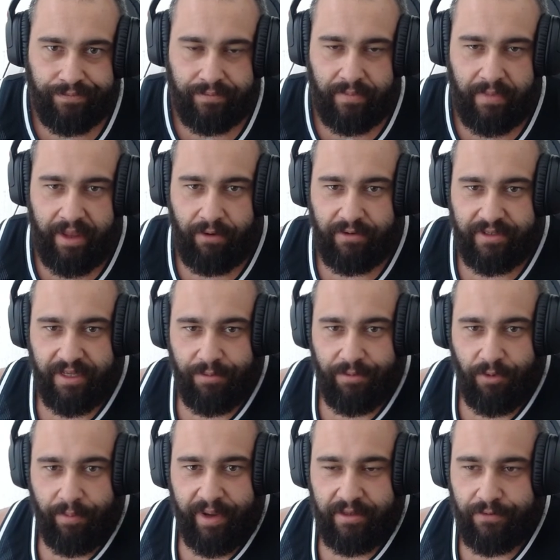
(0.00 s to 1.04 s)
It was a good
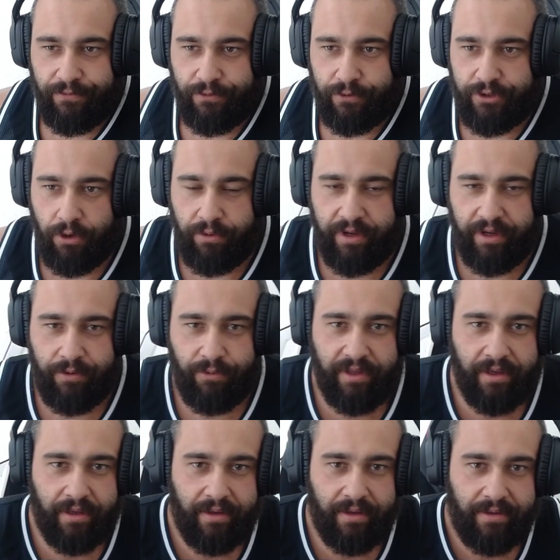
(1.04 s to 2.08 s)
momentum for Tony with
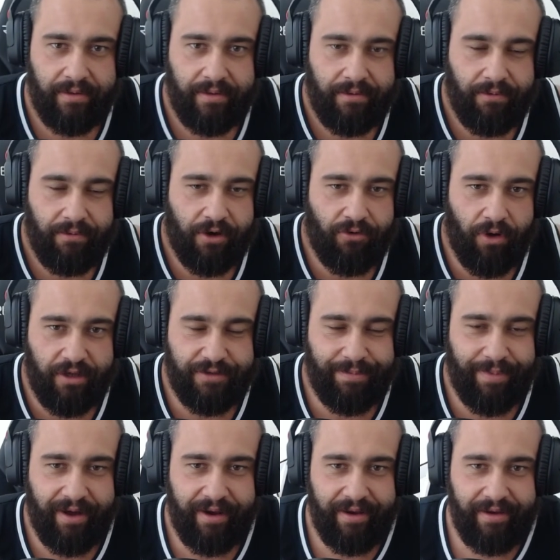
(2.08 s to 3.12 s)
the
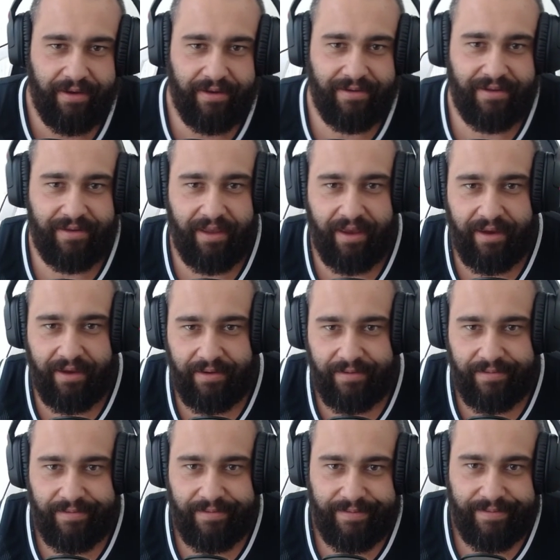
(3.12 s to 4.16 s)
crossbody and the thing.
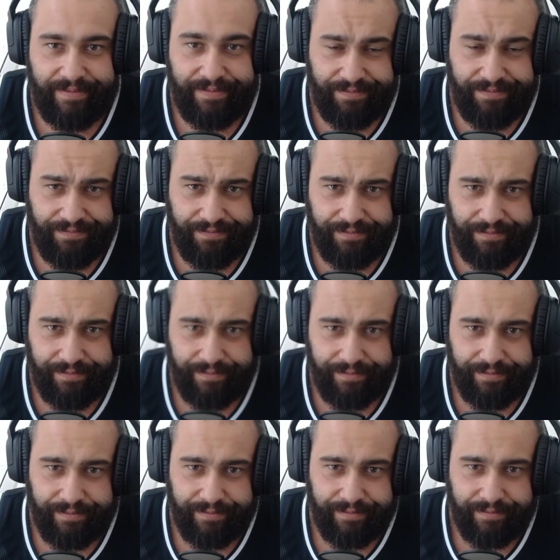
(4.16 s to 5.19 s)
Not
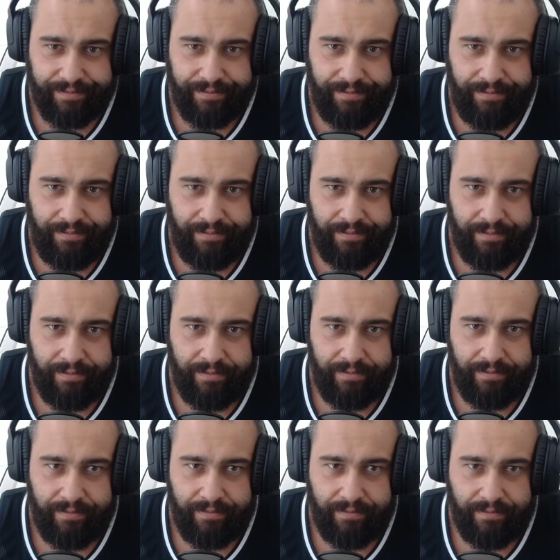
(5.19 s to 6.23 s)
sure I wouldn't have let him
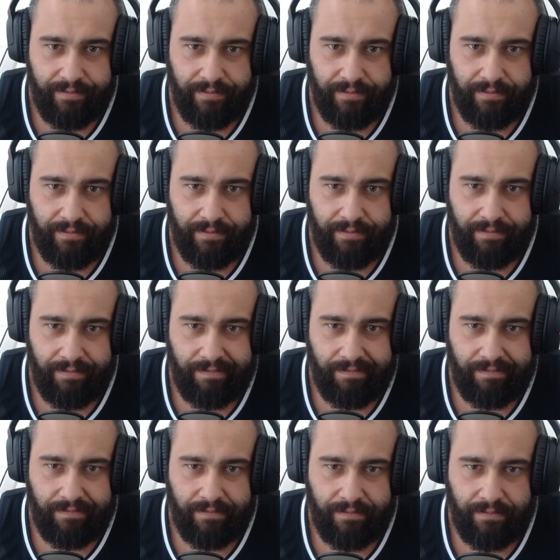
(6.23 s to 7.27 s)
swing Rusev a few times
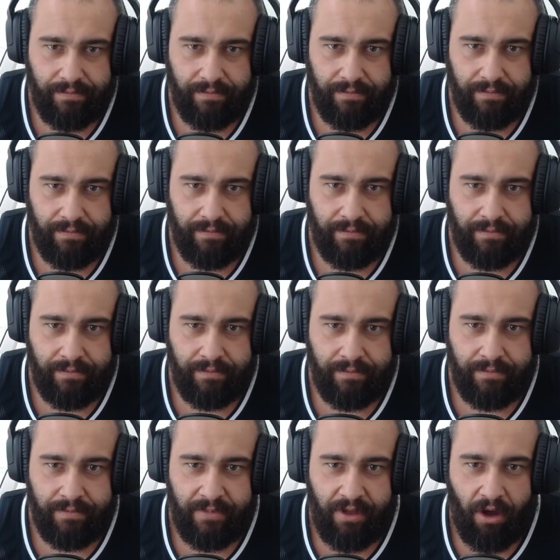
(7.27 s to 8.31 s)
before I kicked
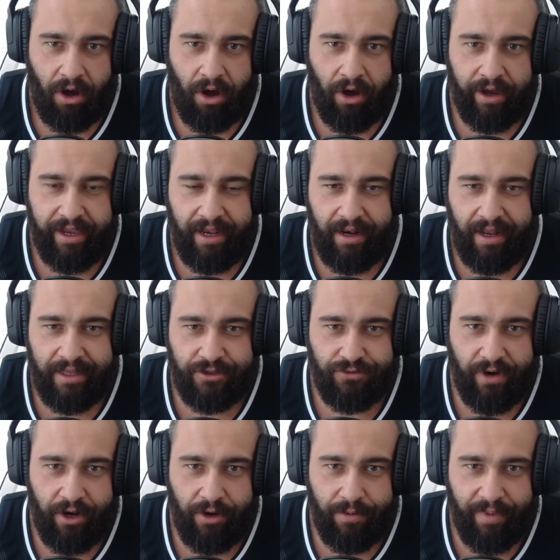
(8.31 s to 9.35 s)
him. Oh, he lands
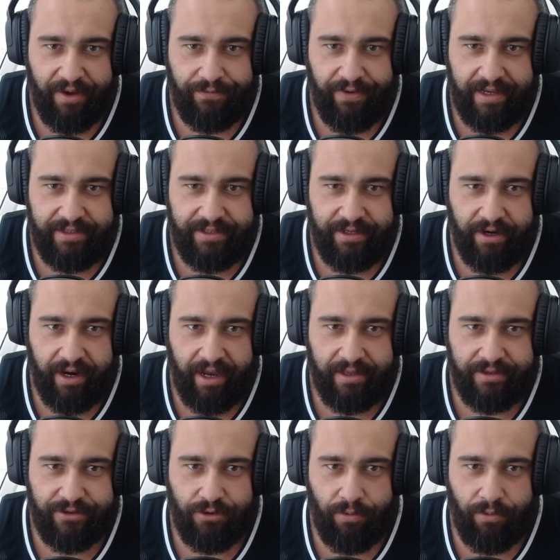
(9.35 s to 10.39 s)
right in my face here. I got
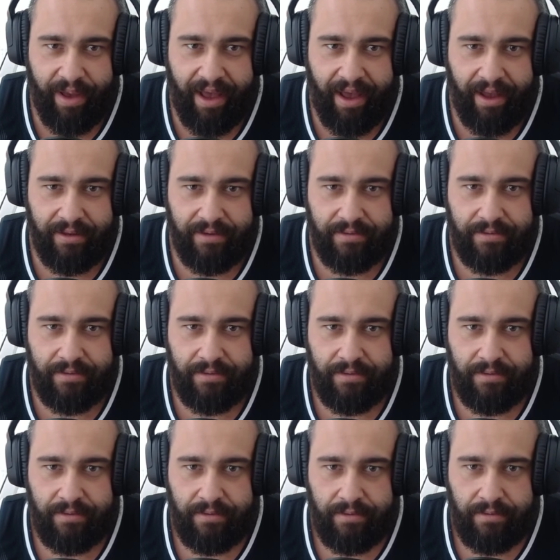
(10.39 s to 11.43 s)
so mad.
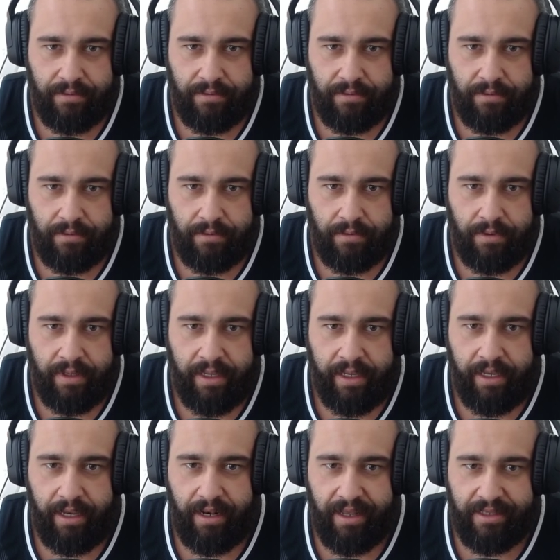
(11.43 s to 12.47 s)

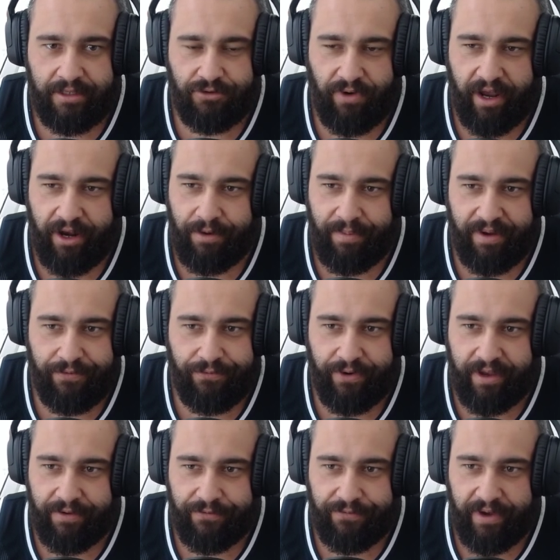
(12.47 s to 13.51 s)
He lands right in my
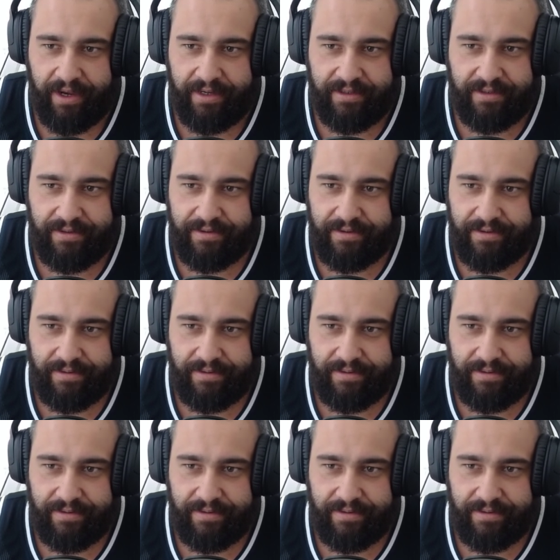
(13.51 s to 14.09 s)
freaking face.